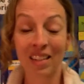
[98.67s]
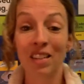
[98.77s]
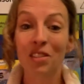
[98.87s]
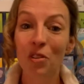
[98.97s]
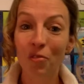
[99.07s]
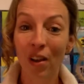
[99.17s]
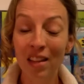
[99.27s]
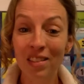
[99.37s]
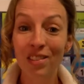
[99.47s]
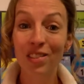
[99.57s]
So
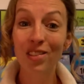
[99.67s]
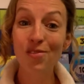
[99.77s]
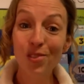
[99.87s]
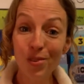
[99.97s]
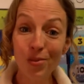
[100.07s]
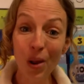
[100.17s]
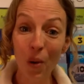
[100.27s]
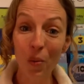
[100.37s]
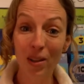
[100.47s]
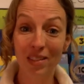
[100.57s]
friends, do you know
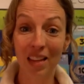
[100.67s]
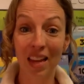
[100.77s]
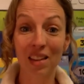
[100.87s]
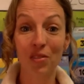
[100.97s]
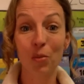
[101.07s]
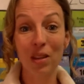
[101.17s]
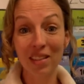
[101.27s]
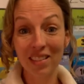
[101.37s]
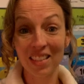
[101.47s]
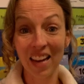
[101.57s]
what day of the
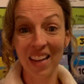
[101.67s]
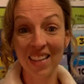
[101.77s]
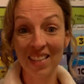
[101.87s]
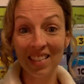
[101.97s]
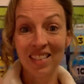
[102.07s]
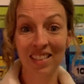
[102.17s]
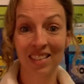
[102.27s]
week today is?